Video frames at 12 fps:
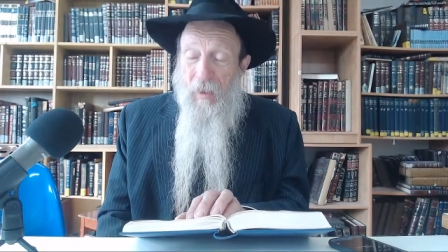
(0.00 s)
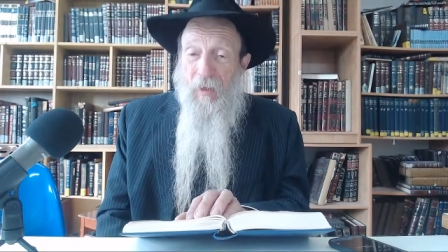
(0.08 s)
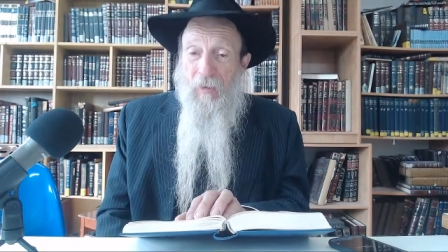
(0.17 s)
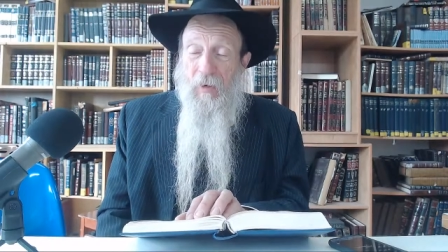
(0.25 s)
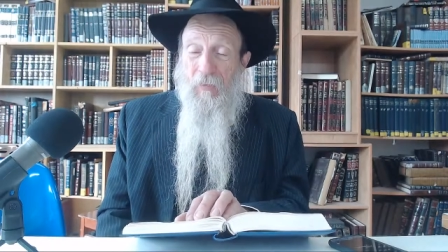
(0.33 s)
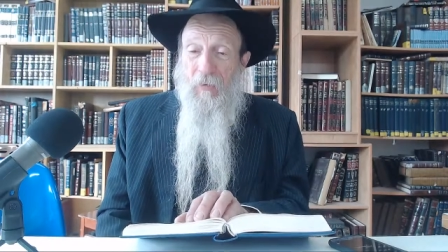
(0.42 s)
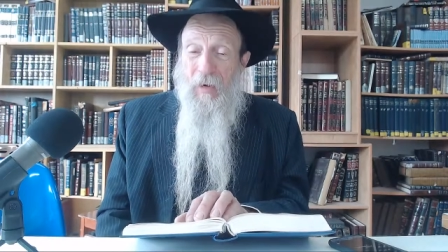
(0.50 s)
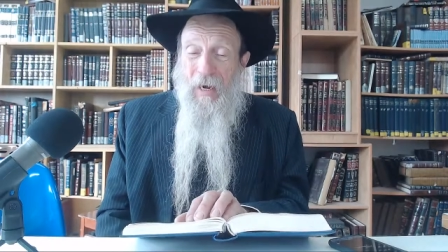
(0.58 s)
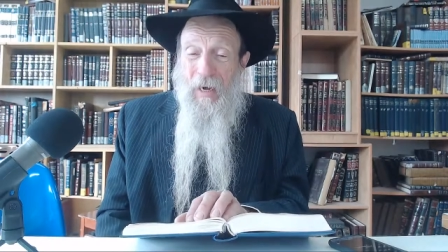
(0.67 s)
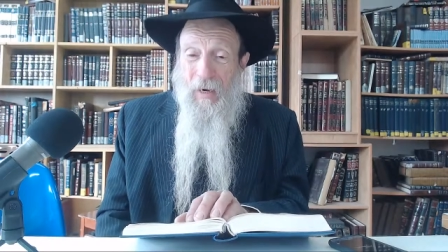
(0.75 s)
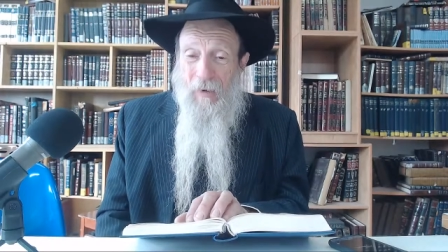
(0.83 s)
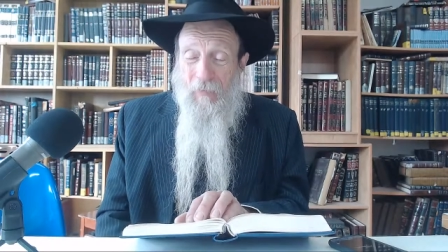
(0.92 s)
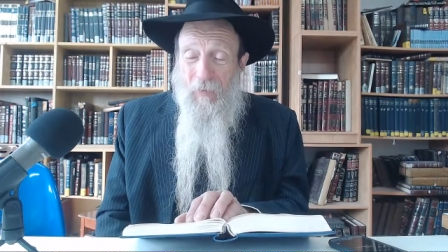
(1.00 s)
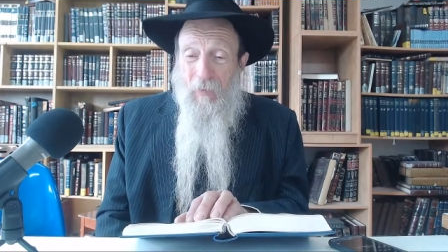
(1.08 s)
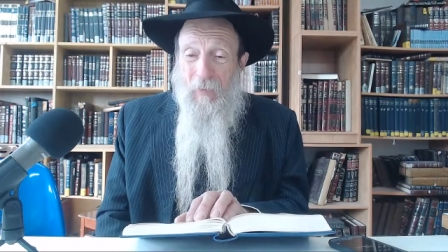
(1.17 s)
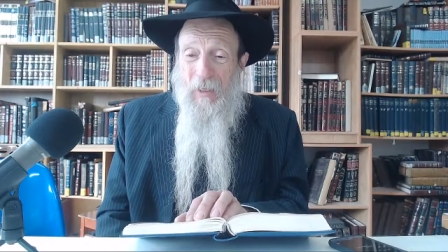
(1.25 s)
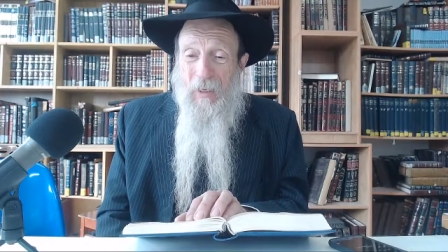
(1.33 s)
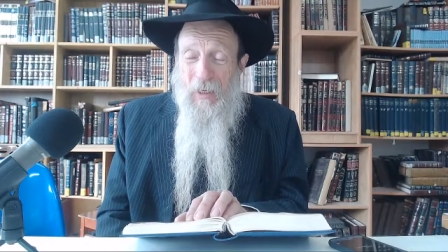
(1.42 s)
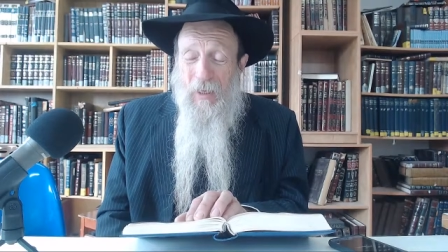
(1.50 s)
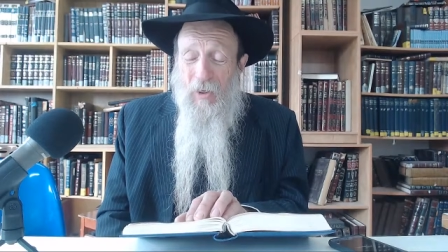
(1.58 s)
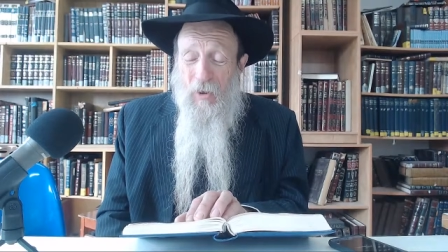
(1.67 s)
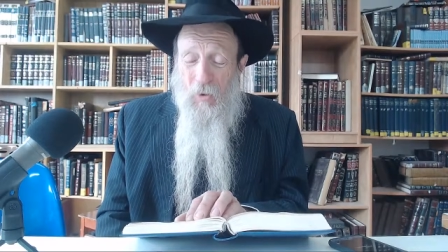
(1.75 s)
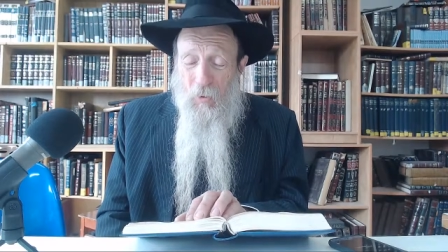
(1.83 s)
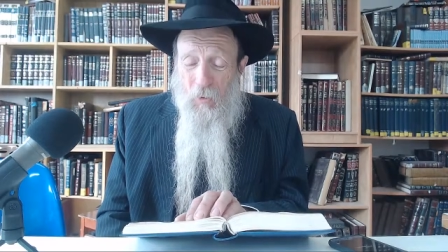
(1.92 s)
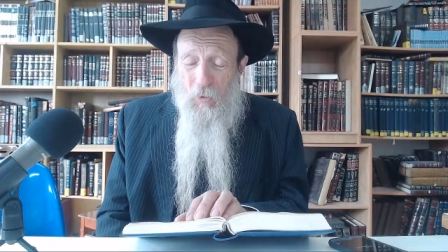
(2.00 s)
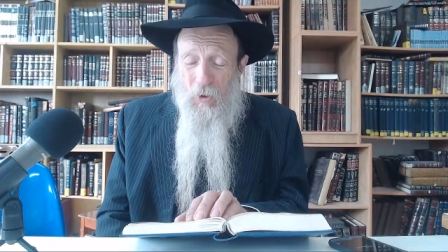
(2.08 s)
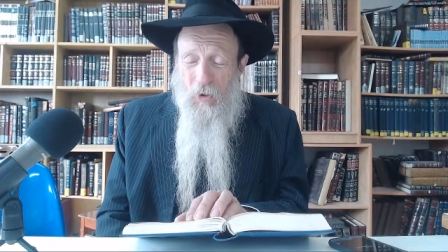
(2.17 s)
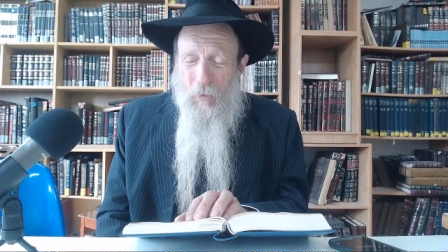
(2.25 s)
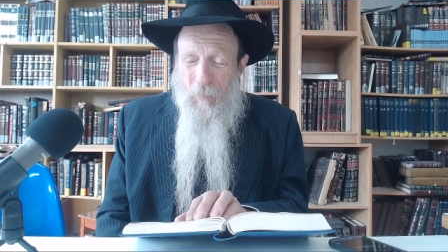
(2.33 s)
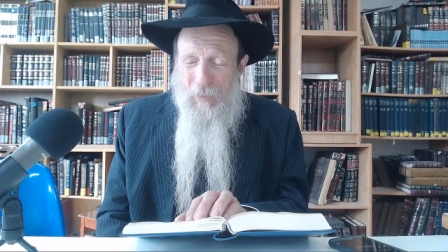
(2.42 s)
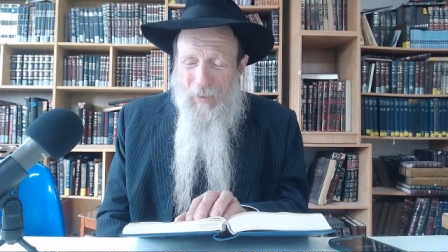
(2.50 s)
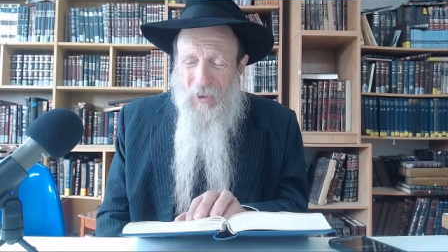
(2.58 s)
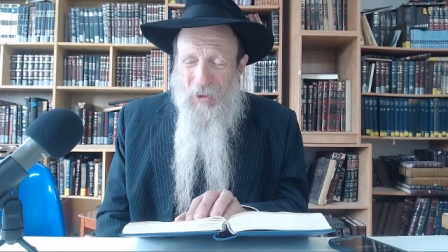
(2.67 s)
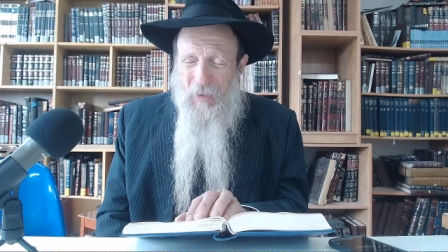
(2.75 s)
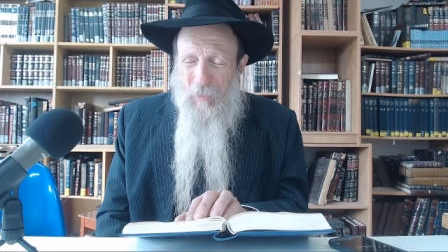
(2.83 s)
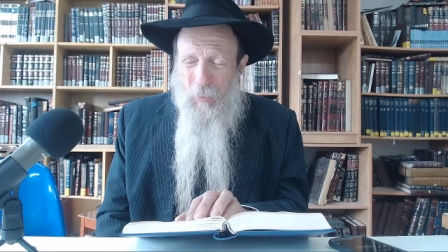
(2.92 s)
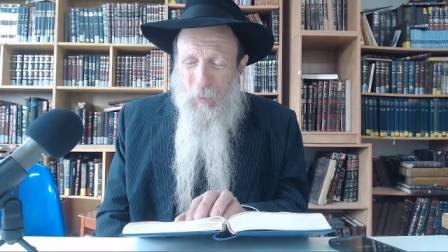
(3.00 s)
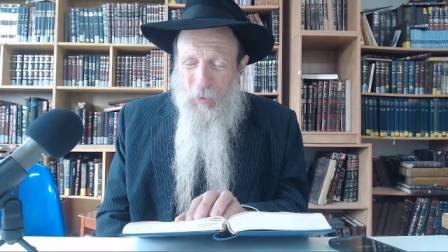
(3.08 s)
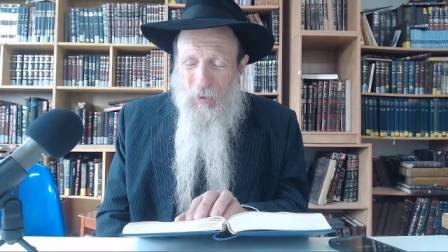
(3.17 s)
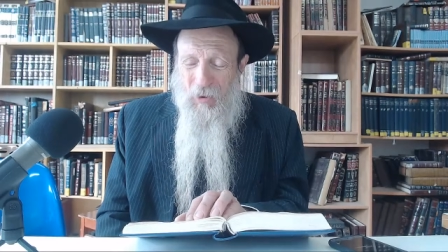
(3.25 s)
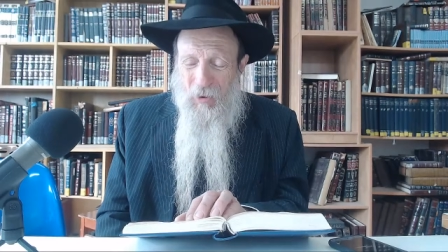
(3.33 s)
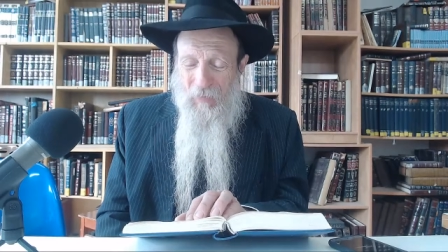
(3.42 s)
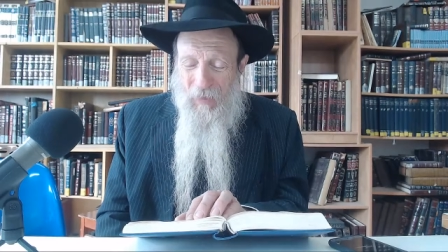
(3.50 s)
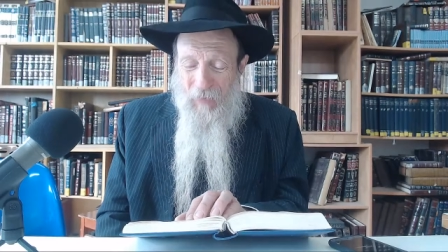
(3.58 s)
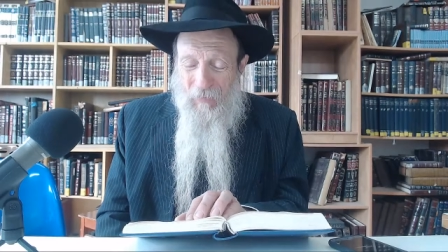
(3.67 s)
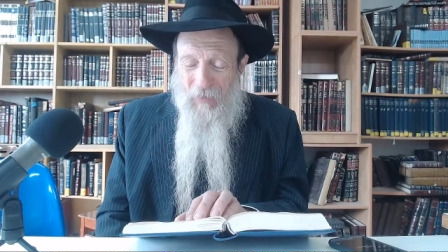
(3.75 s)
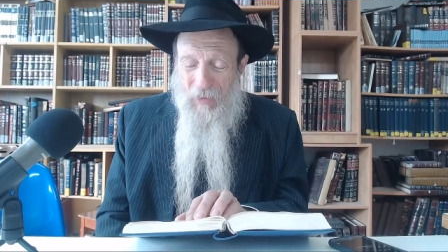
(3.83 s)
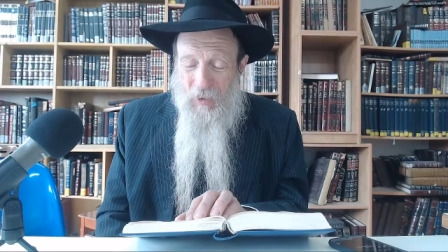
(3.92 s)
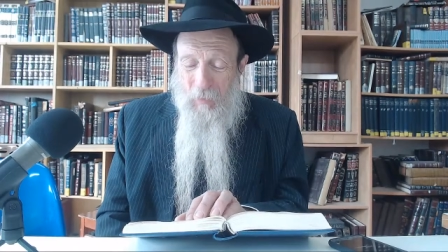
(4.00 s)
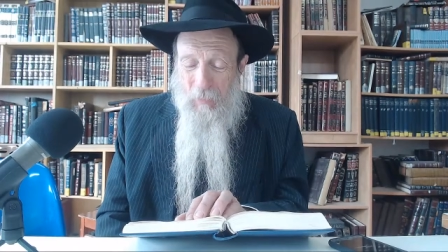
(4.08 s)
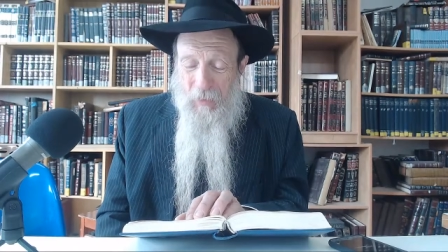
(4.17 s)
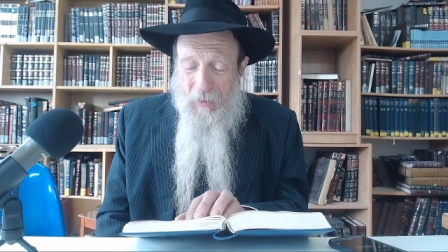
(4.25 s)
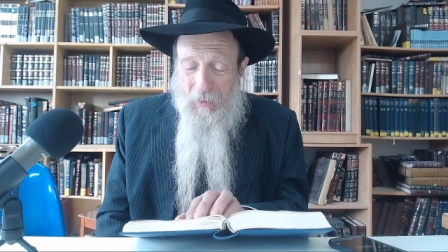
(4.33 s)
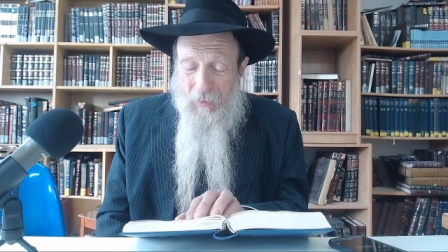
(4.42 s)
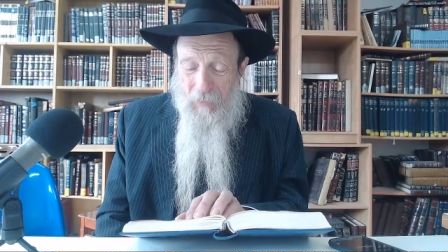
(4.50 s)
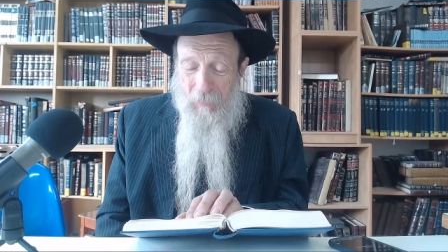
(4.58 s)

Therefore, Avram, he knew the tremendous importance of having this beard,